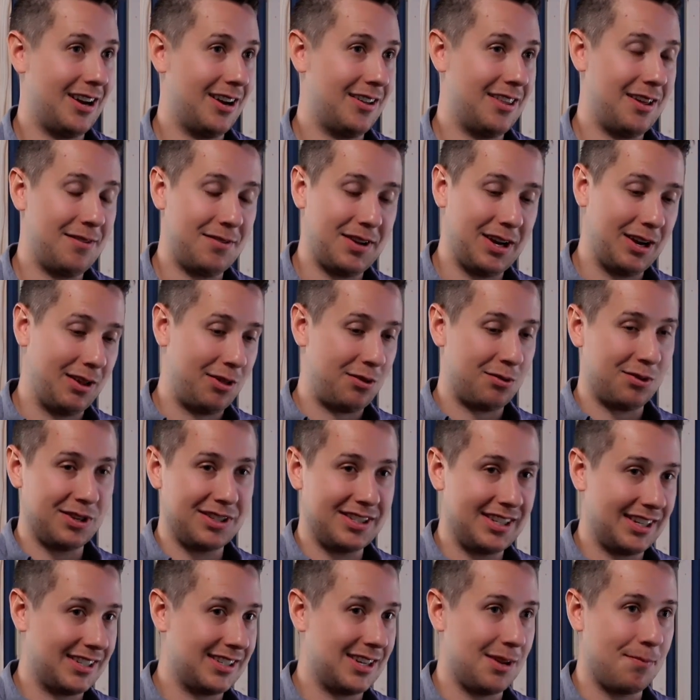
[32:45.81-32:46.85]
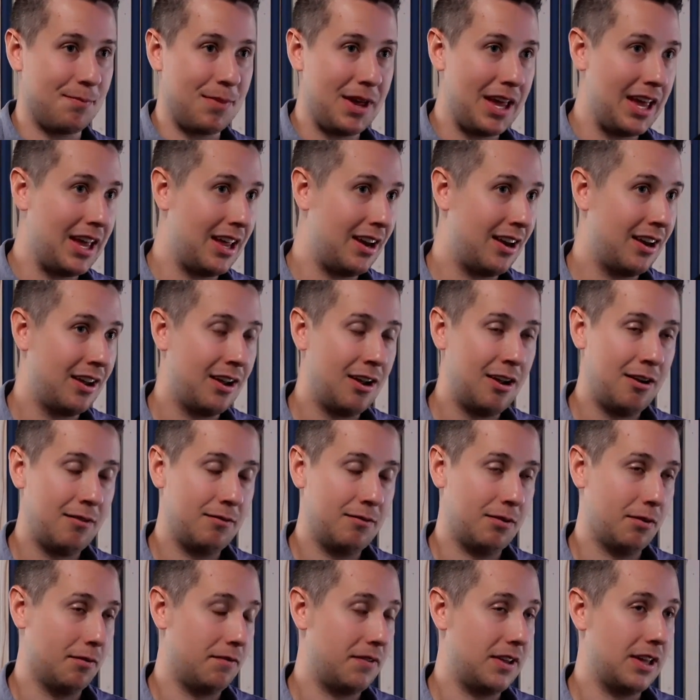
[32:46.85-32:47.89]
They've got a 360 pit for
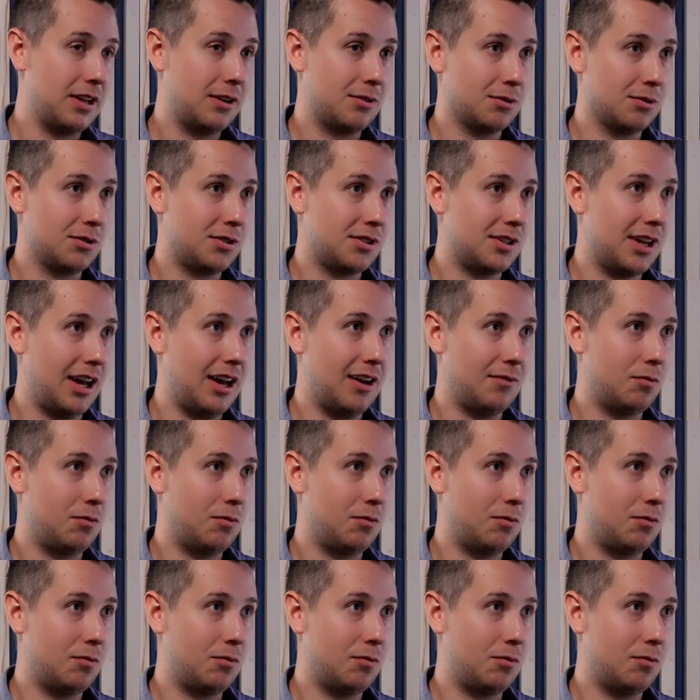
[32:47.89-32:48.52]
vehicle stuff.